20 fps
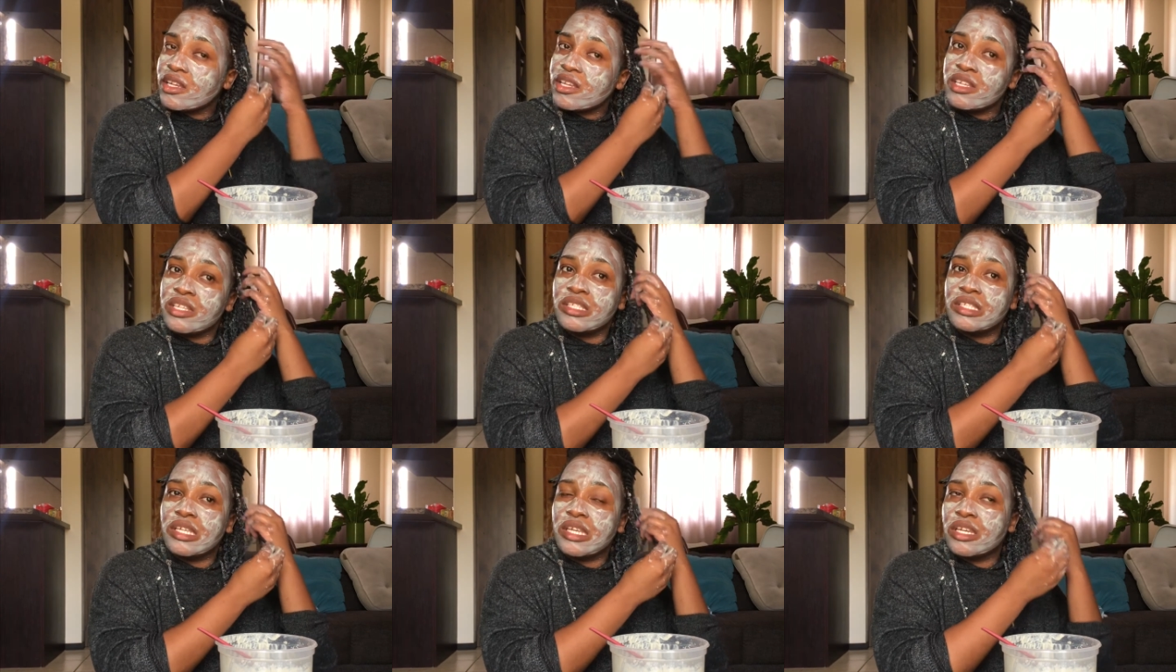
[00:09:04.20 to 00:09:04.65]
of
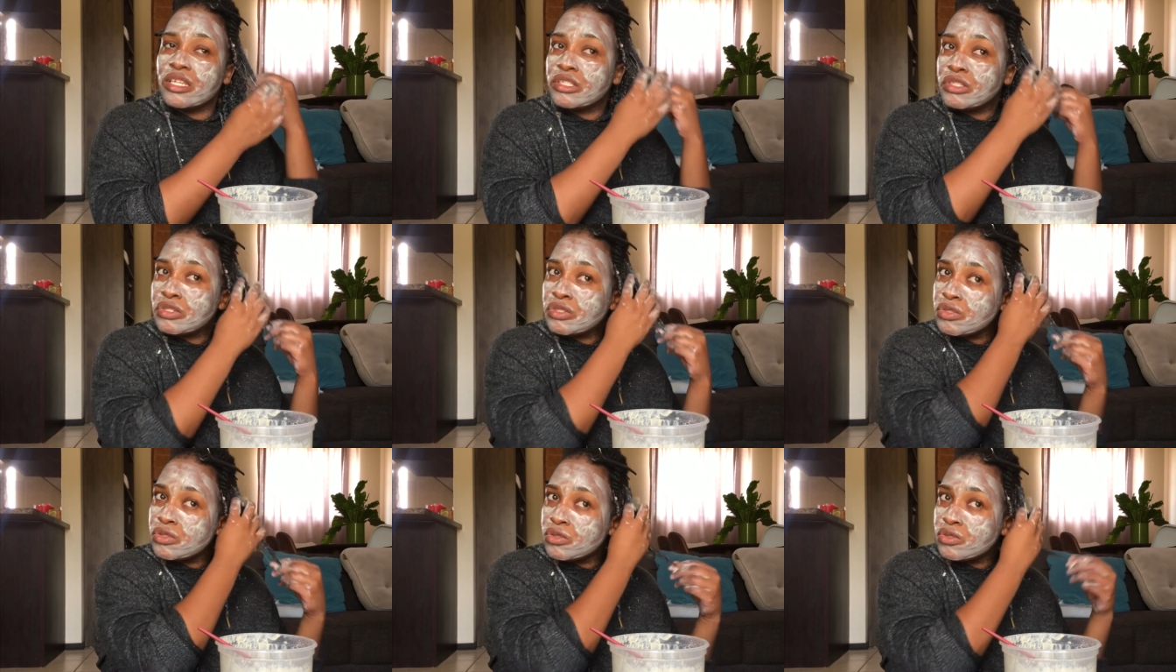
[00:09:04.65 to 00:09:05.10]
easier
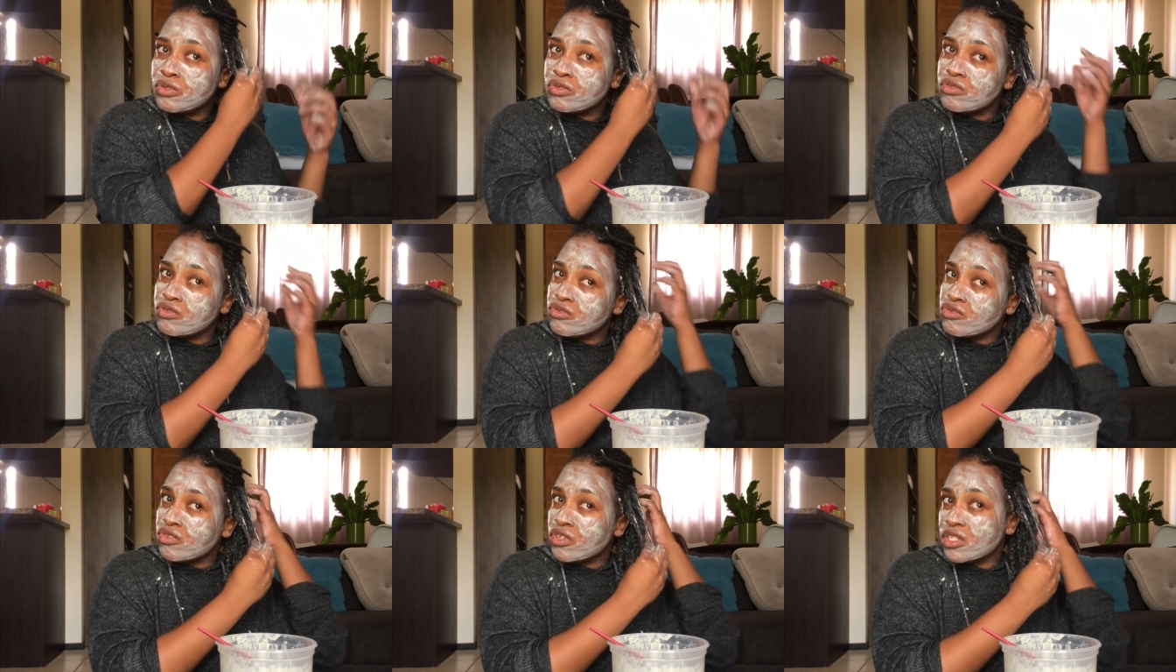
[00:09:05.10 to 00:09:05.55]
to
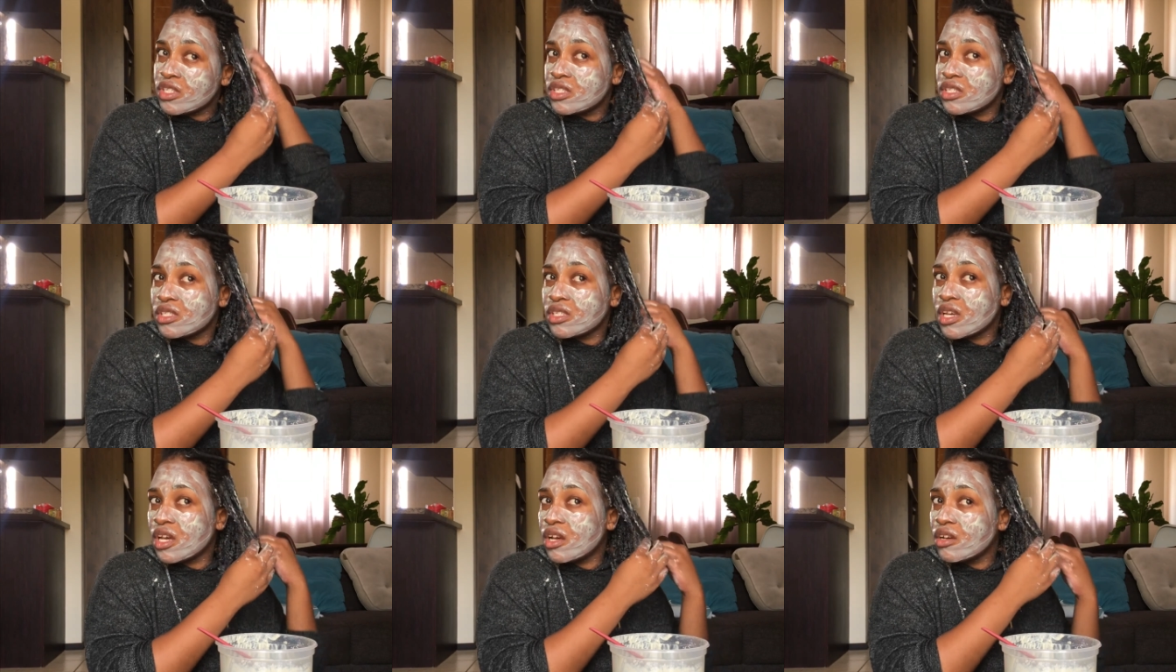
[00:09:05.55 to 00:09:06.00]

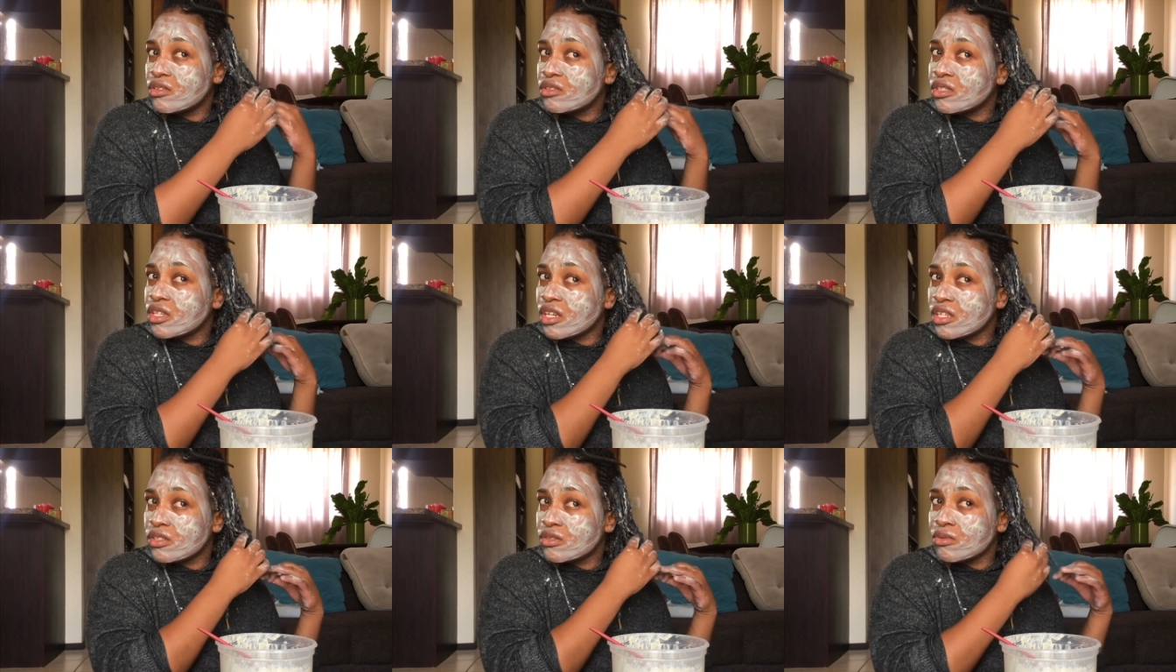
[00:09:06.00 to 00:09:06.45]
rinse out
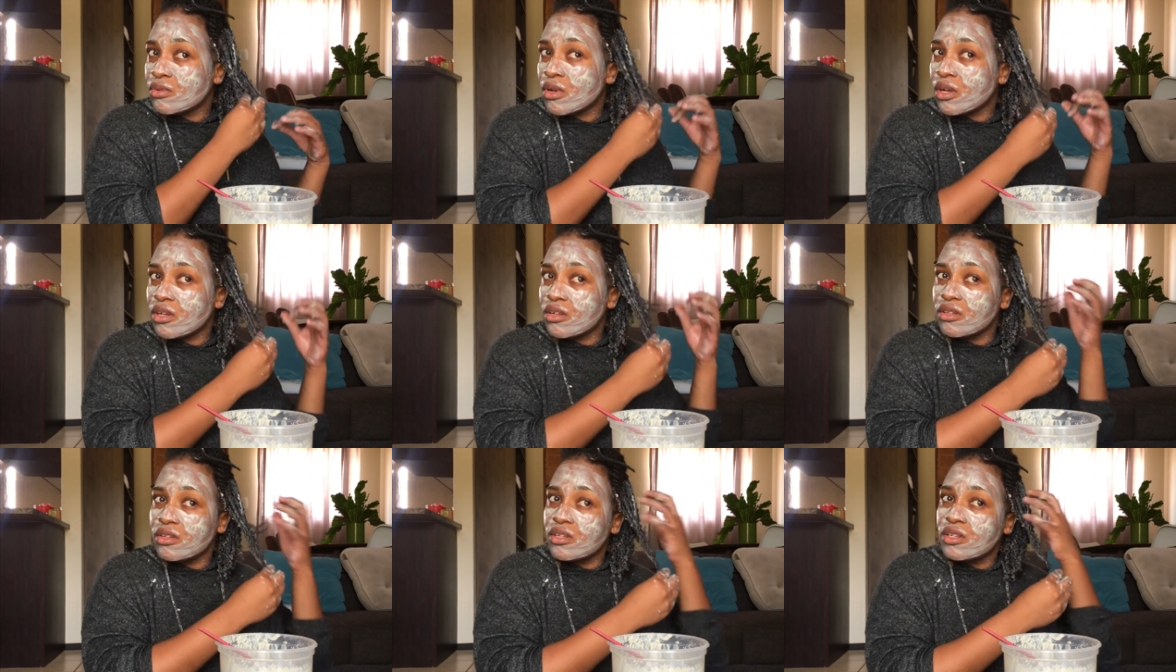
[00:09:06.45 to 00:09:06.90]
as
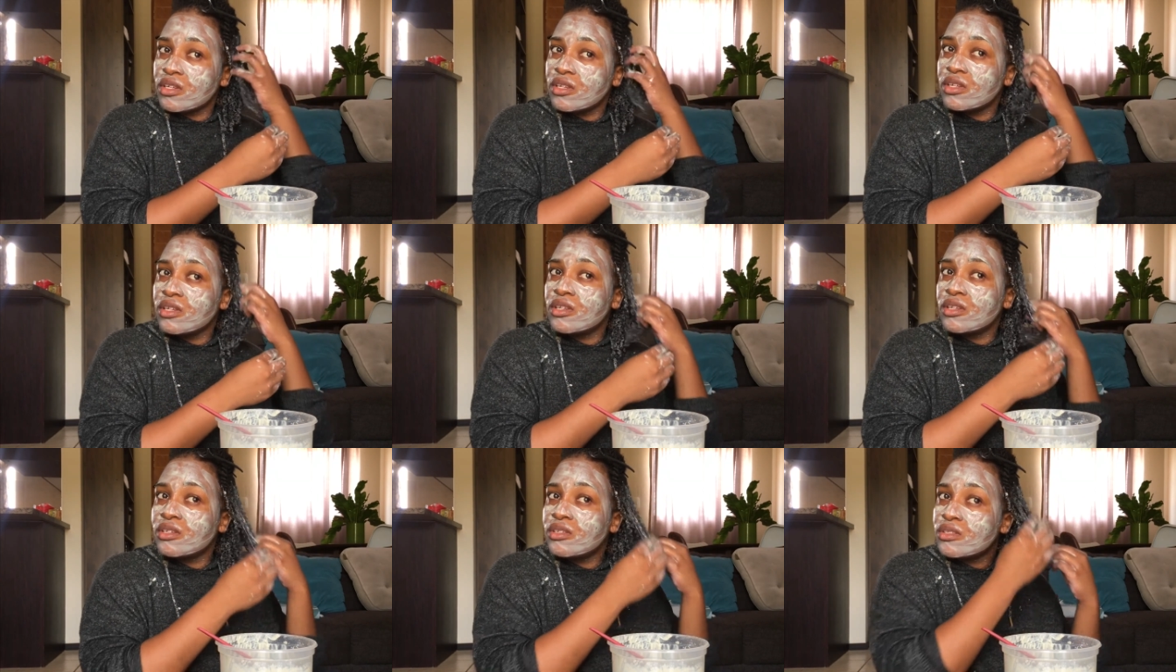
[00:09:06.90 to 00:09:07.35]
well.
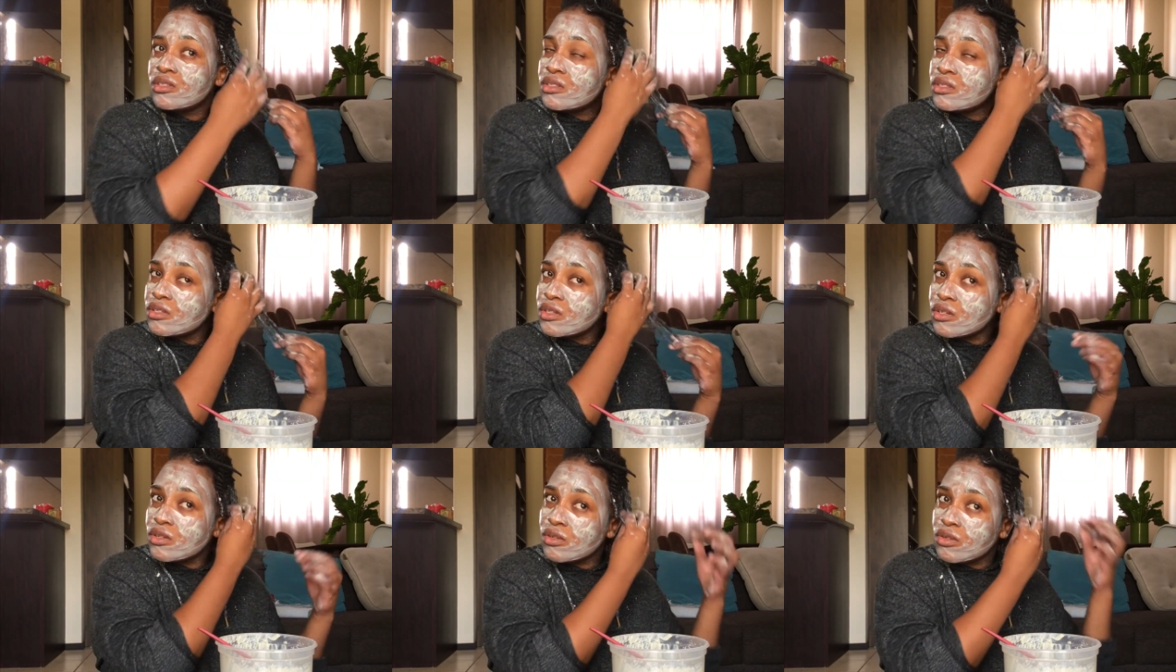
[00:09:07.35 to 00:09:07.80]

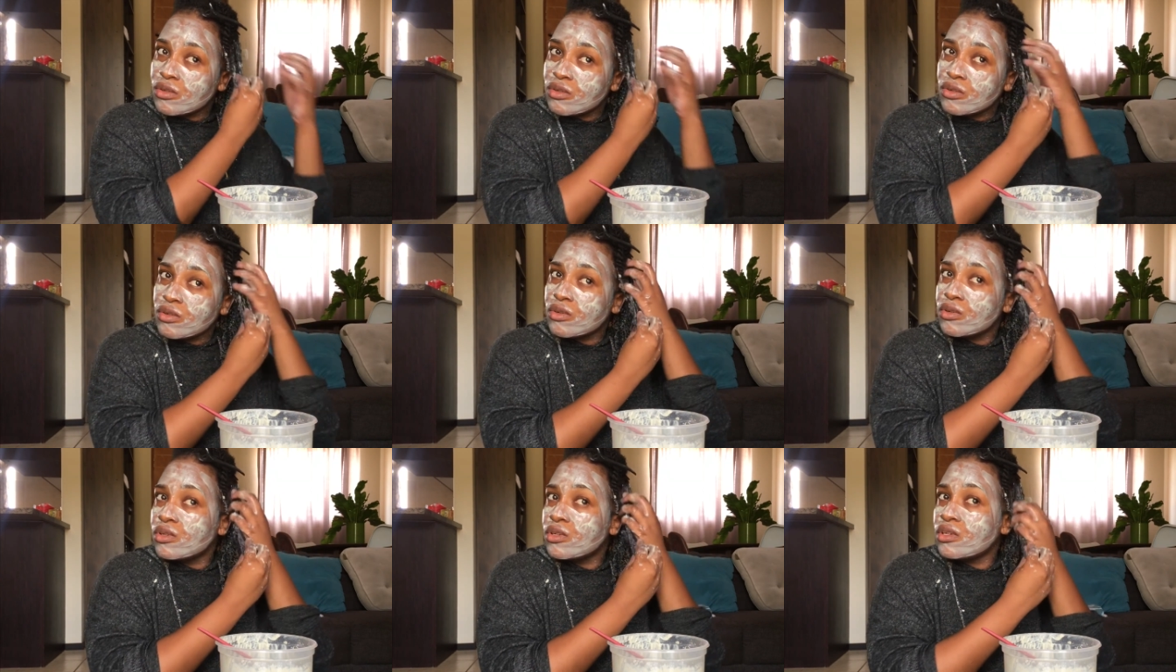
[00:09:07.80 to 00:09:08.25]

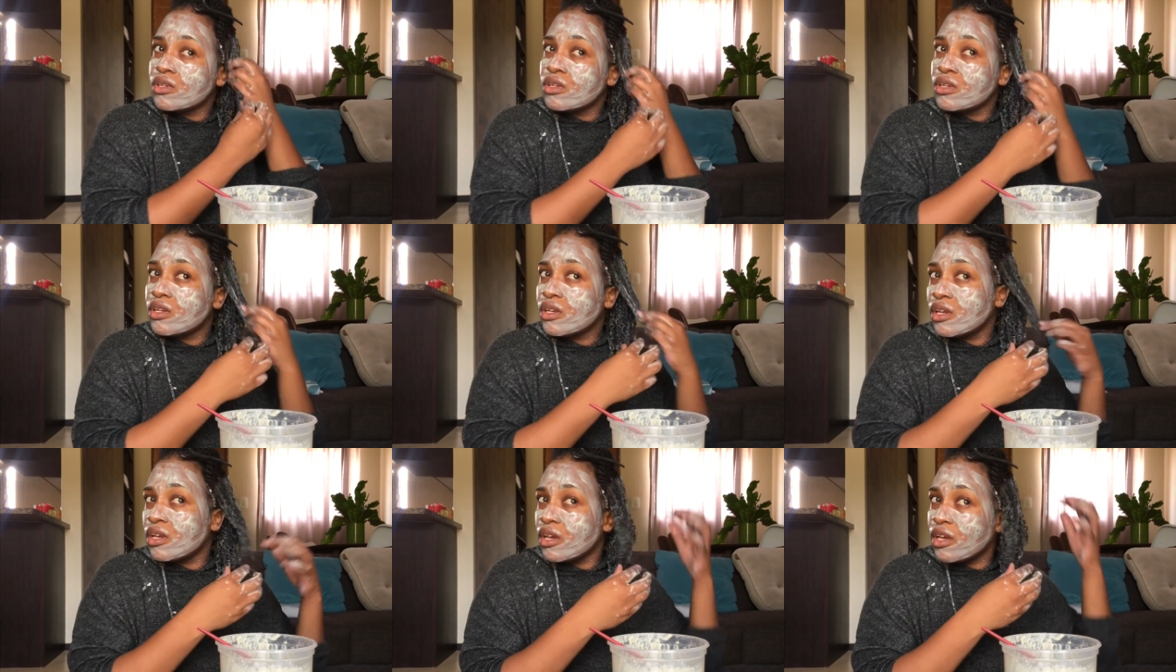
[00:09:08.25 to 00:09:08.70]
So,
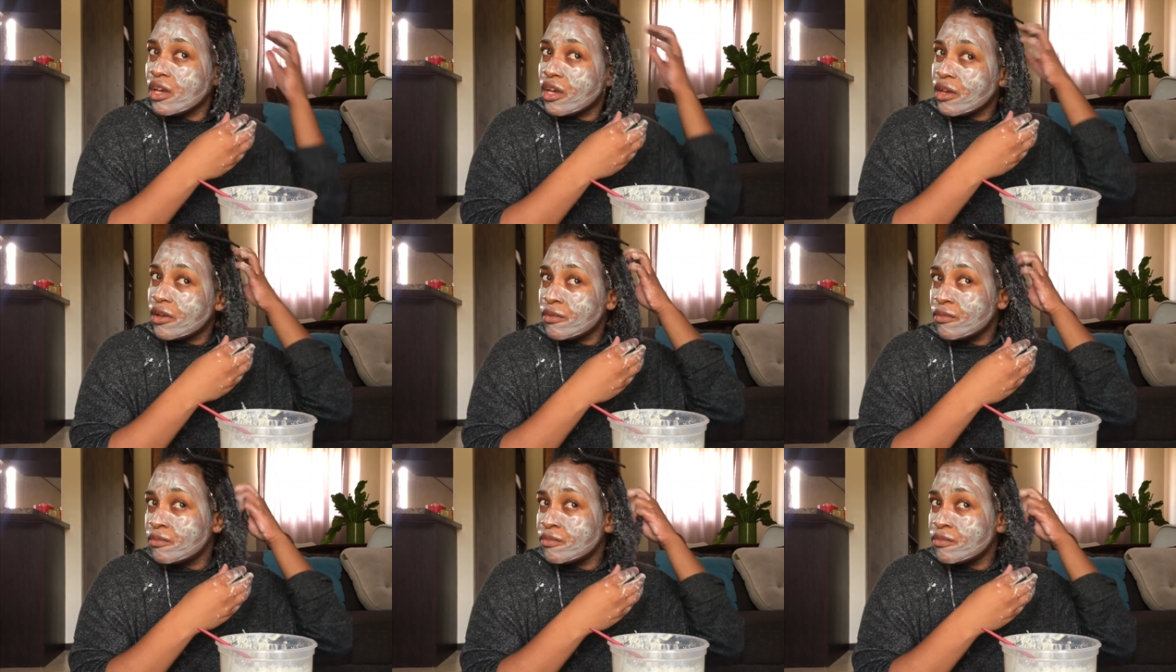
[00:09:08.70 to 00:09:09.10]
yeah.